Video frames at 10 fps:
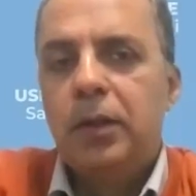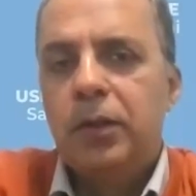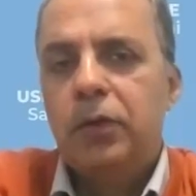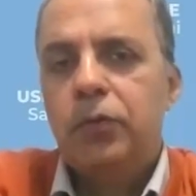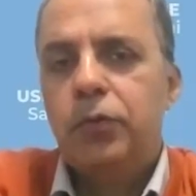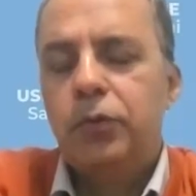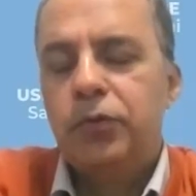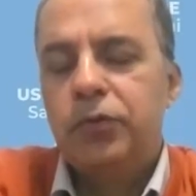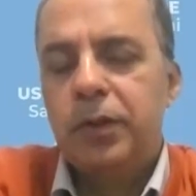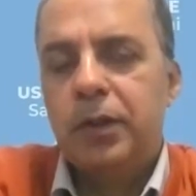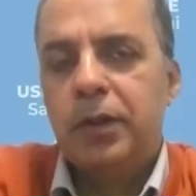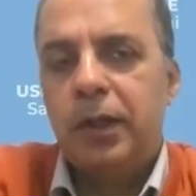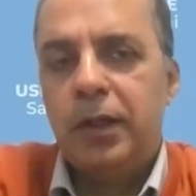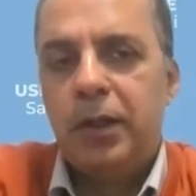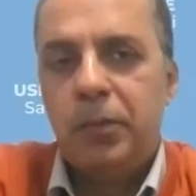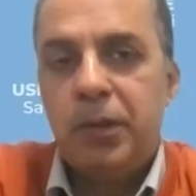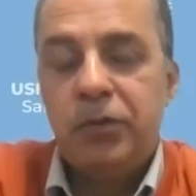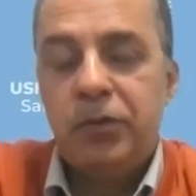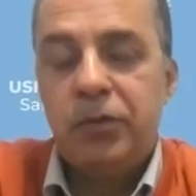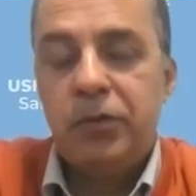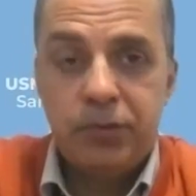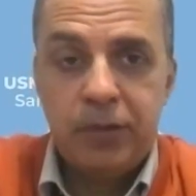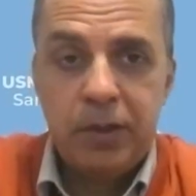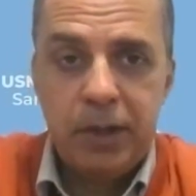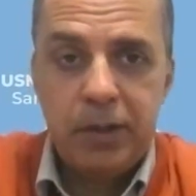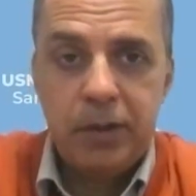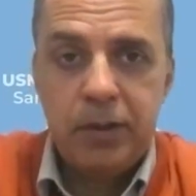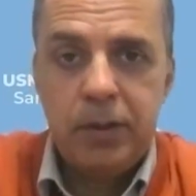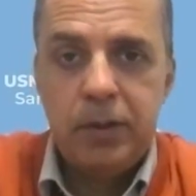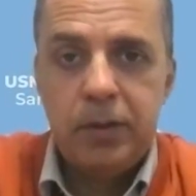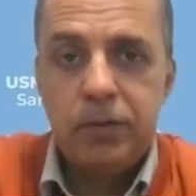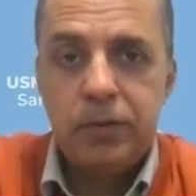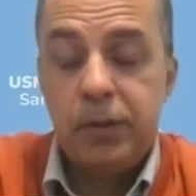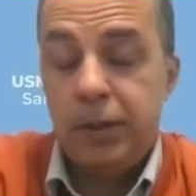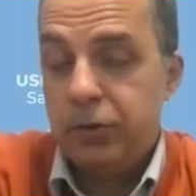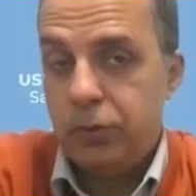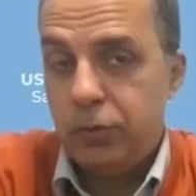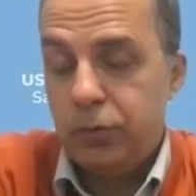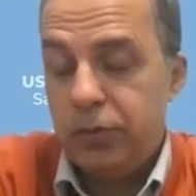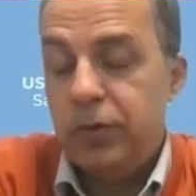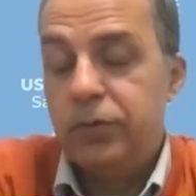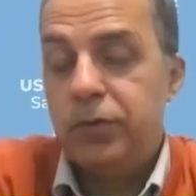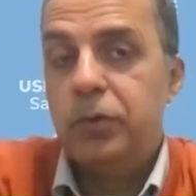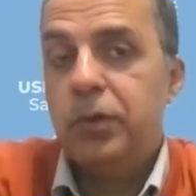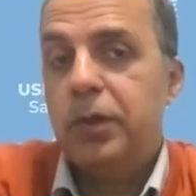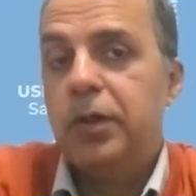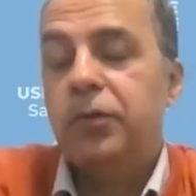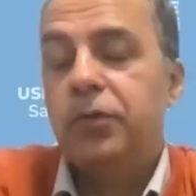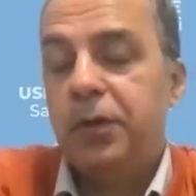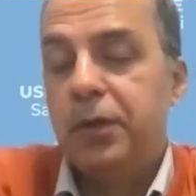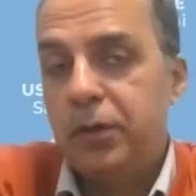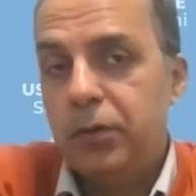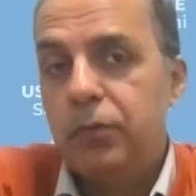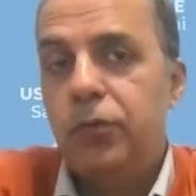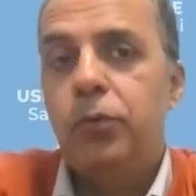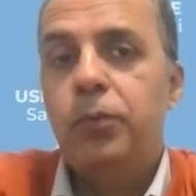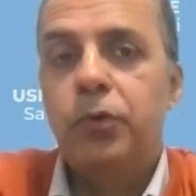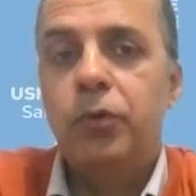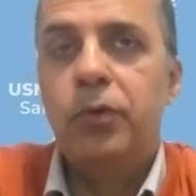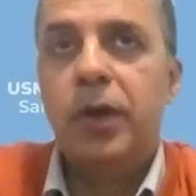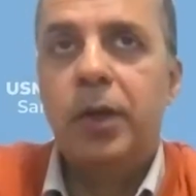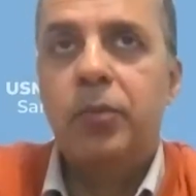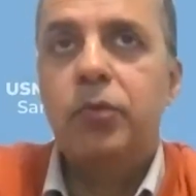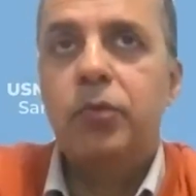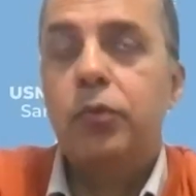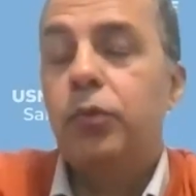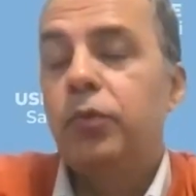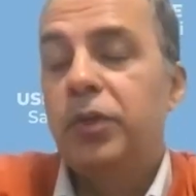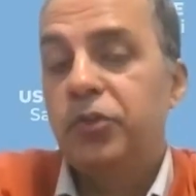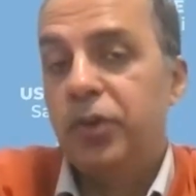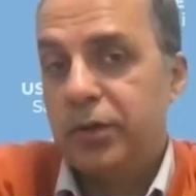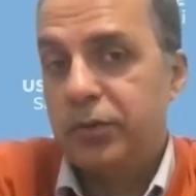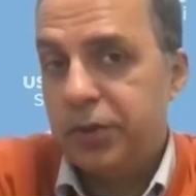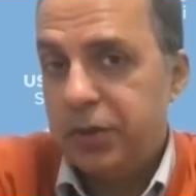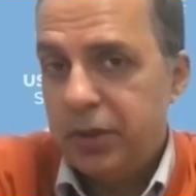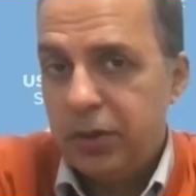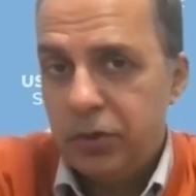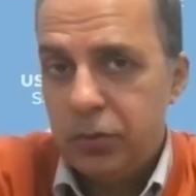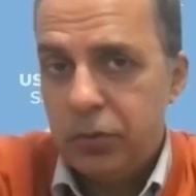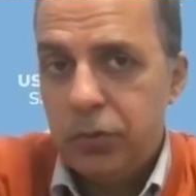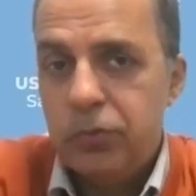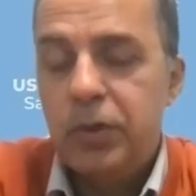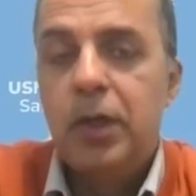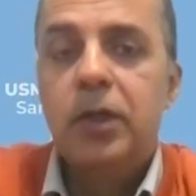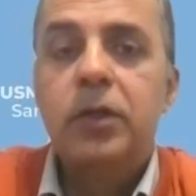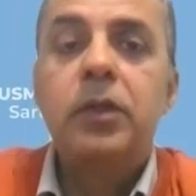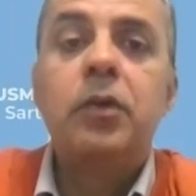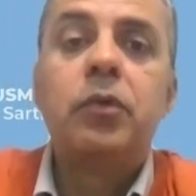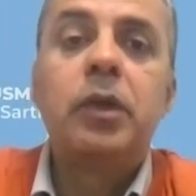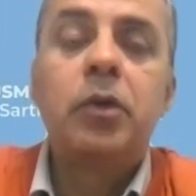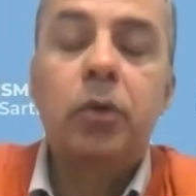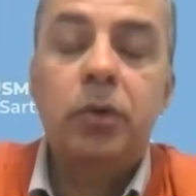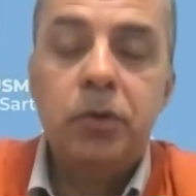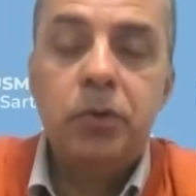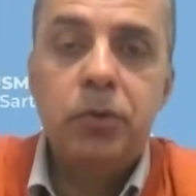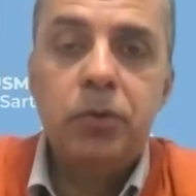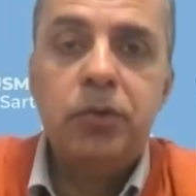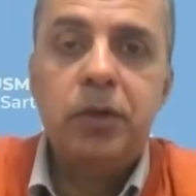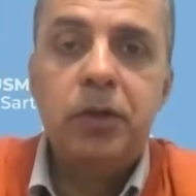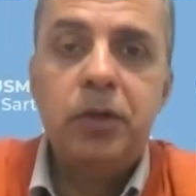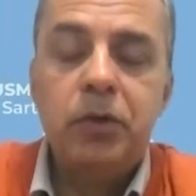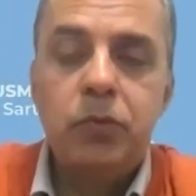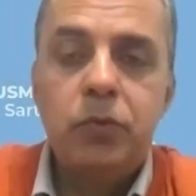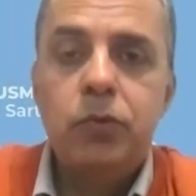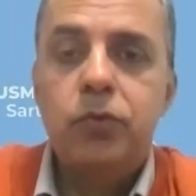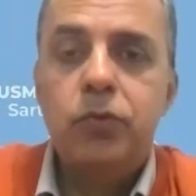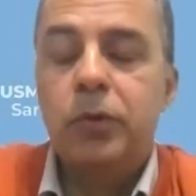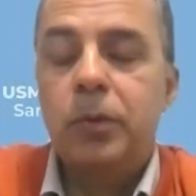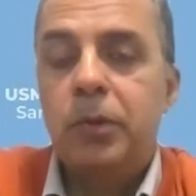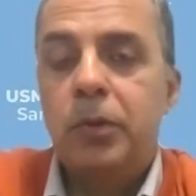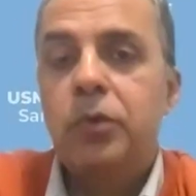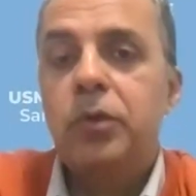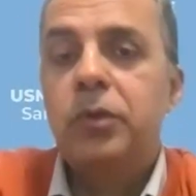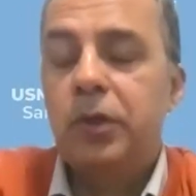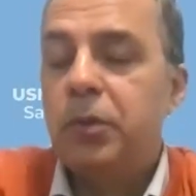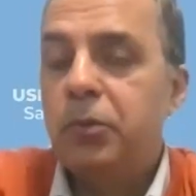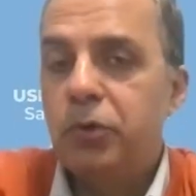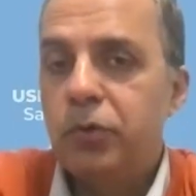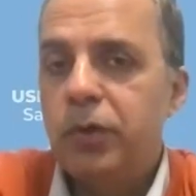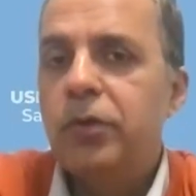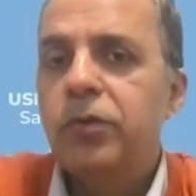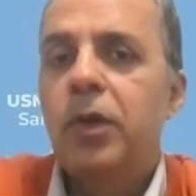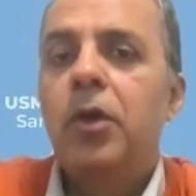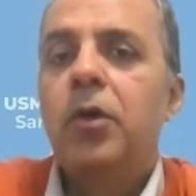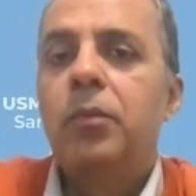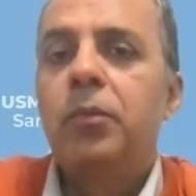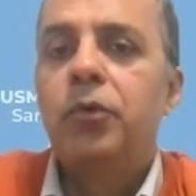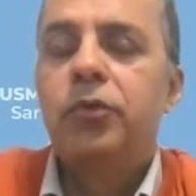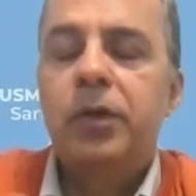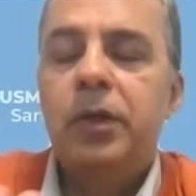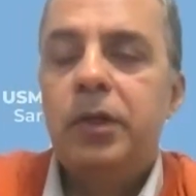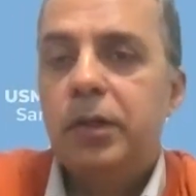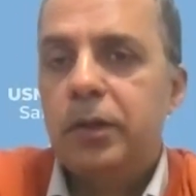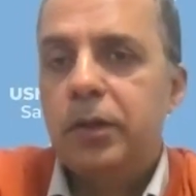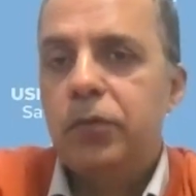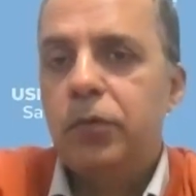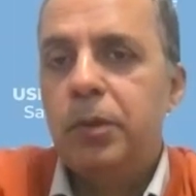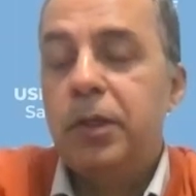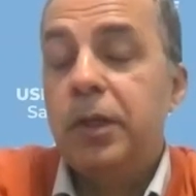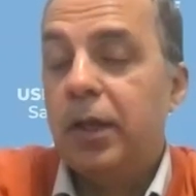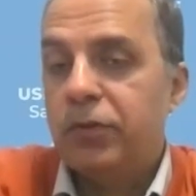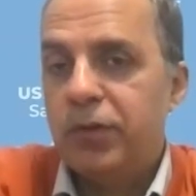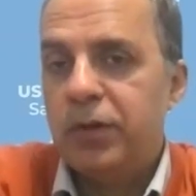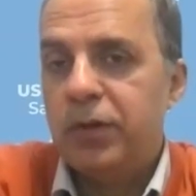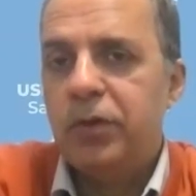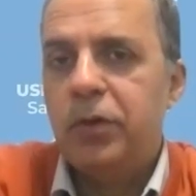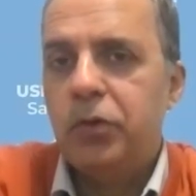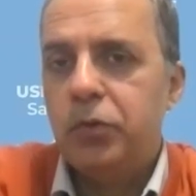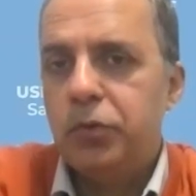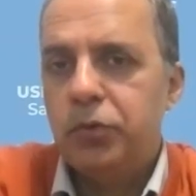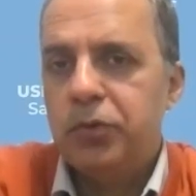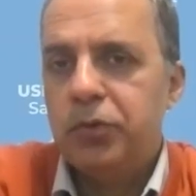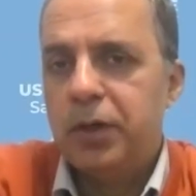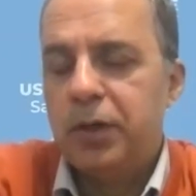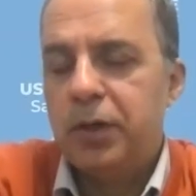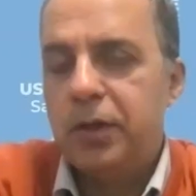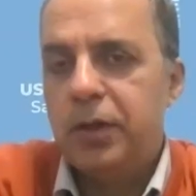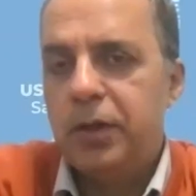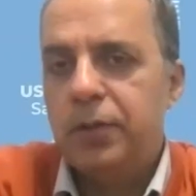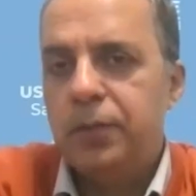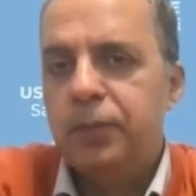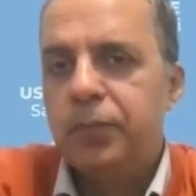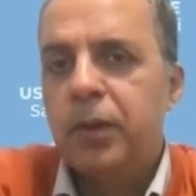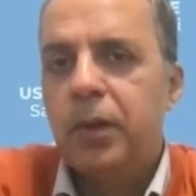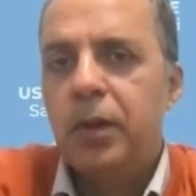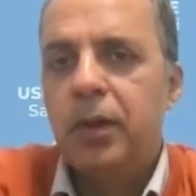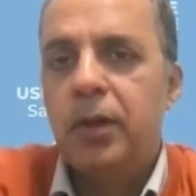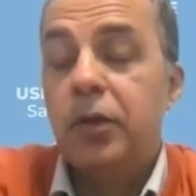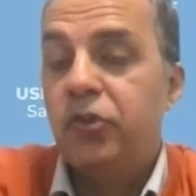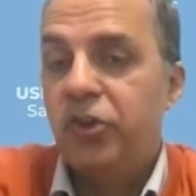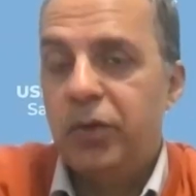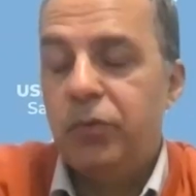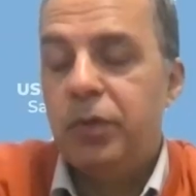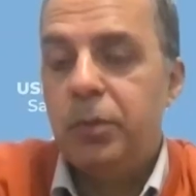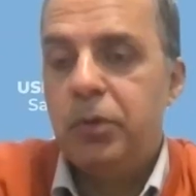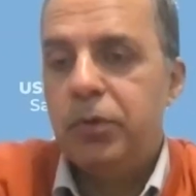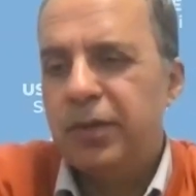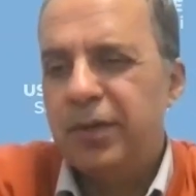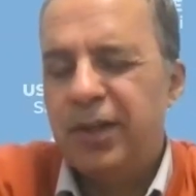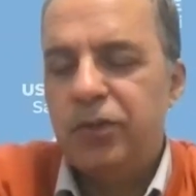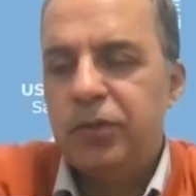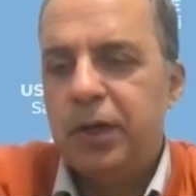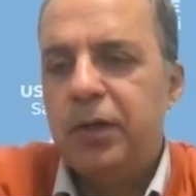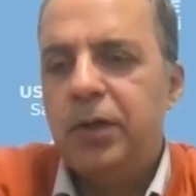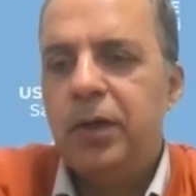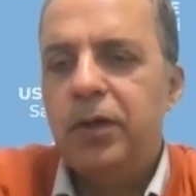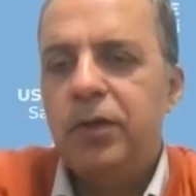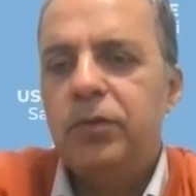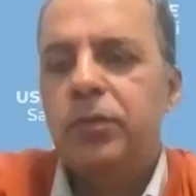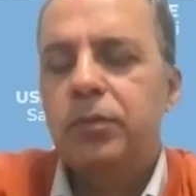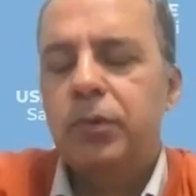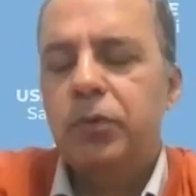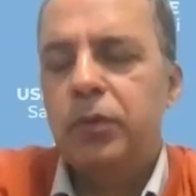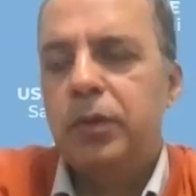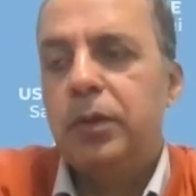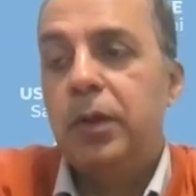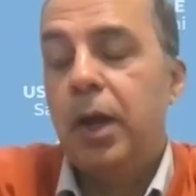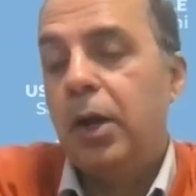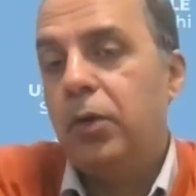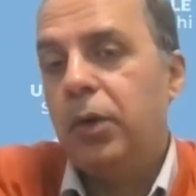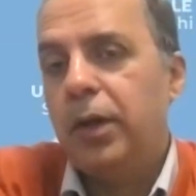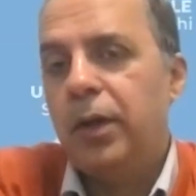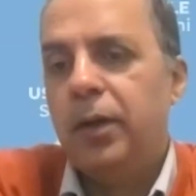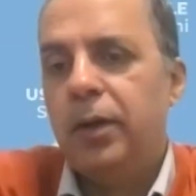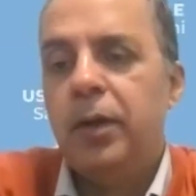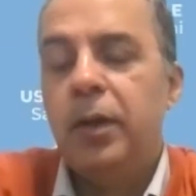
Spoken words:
Then, of course, like I mentioned, the second category is the letter of interest. Now, there are still few programs which are sending interviews. They will continue to send interviews for about 3 more weeks. Mostly, it will be cancellation interviews starting in January, because the next 10 days between now and